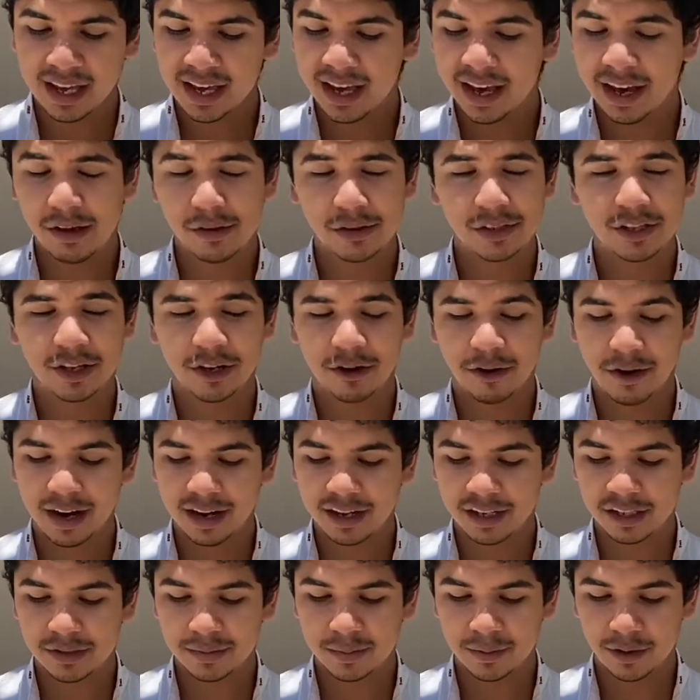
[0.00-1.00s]
It was the
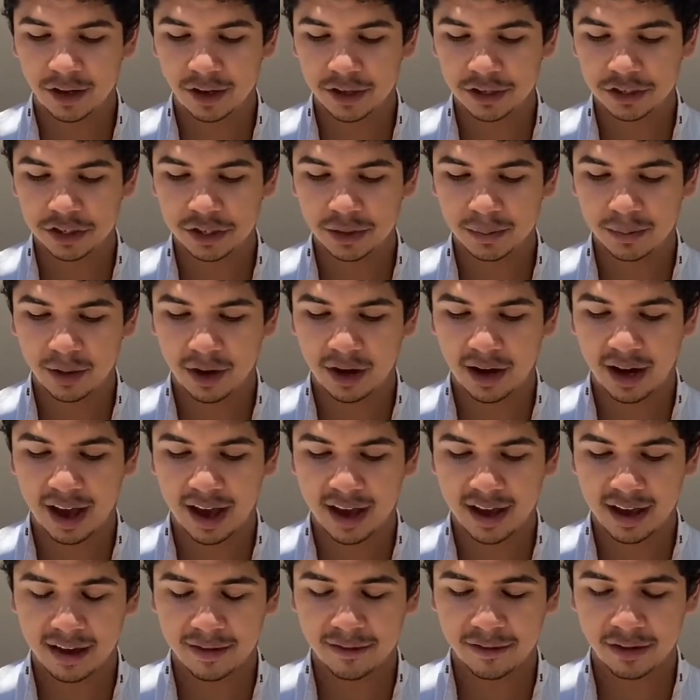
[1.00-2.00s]
greatest Hershey bar
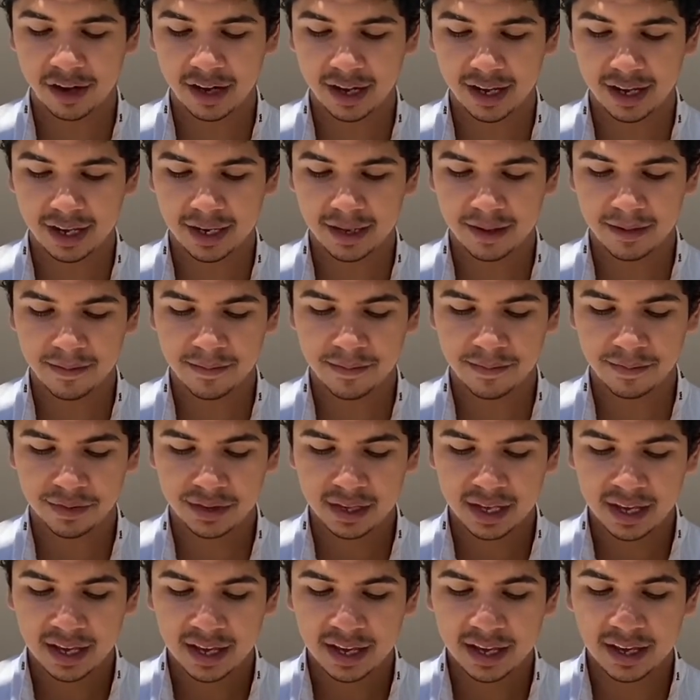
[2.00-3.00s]
I ever ate.
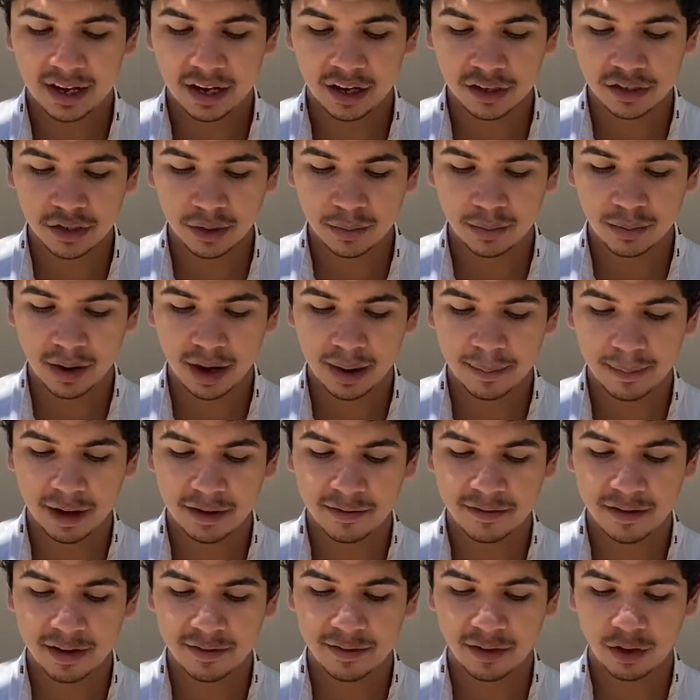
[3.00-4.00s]
He'd also brought my
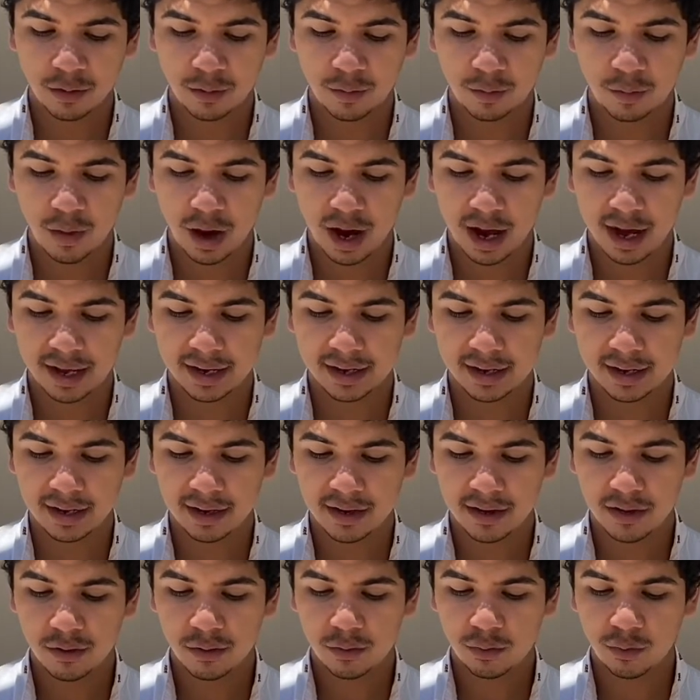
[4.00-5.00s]
favorite wine,
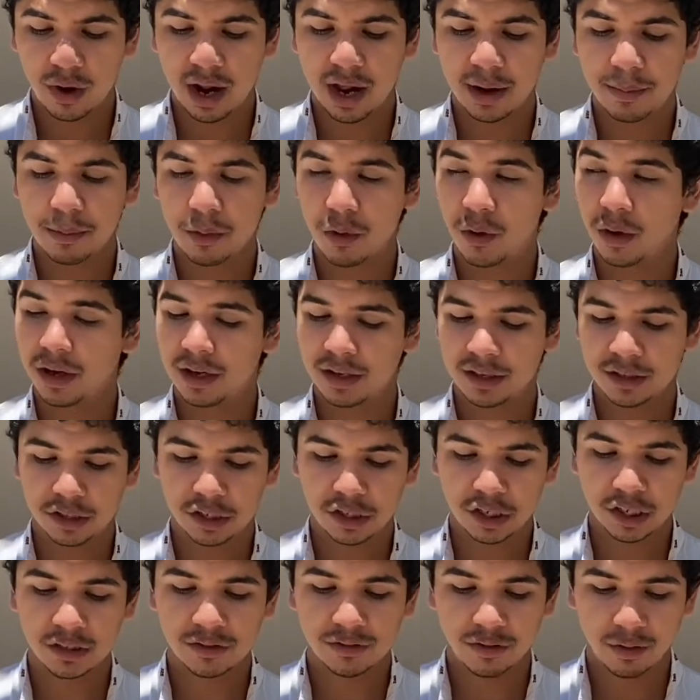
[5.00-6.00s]
Red Port,
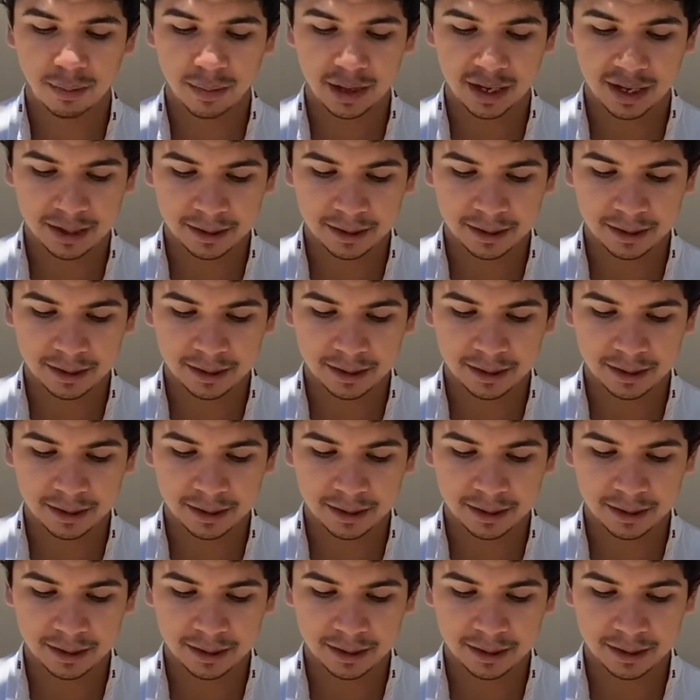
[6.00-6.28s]
just for me.